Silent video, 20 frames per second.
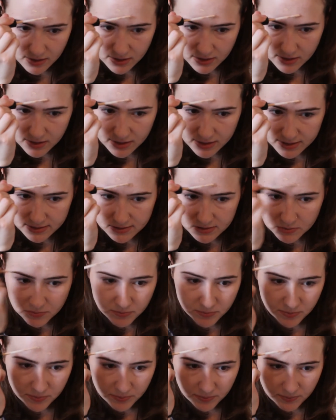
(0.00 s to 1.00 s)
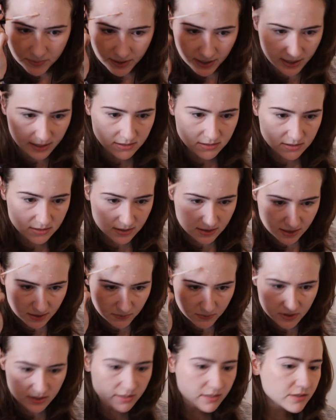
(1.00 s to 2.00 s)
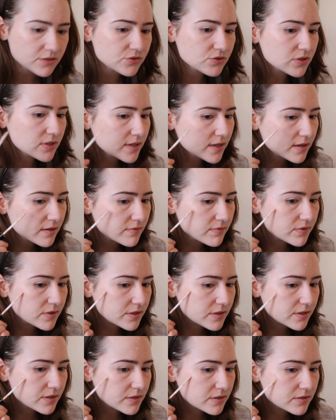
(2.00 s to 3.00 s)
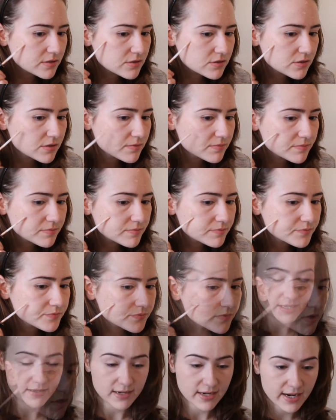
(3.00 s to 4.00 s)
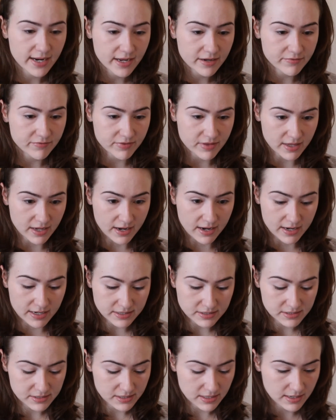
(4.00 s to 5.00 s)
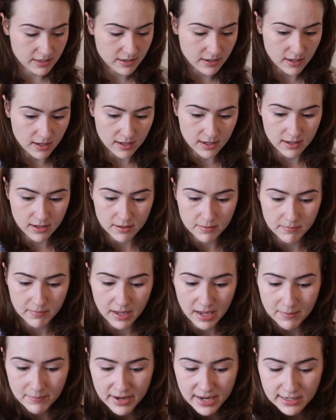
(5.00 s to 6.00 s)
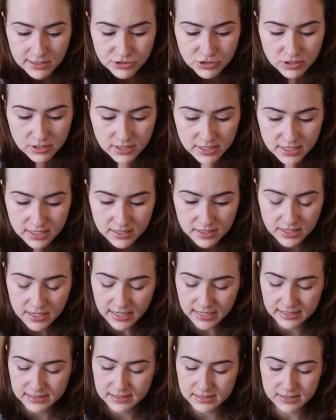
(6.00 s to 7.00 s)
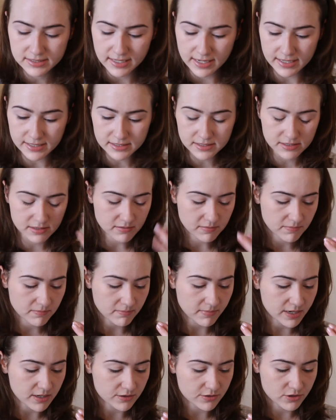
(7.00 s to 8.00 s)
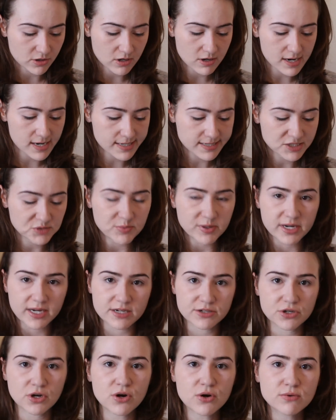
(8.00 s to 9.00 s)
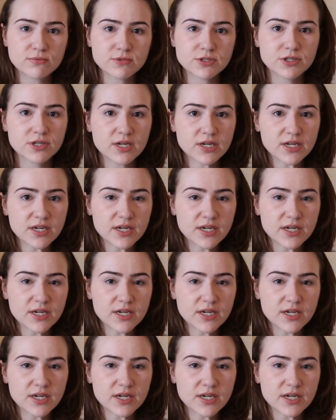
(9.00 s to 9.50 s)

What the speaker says: any spots that I want extra coverage. So now that I have that, I'm actually gonna set my under eyes, but I don't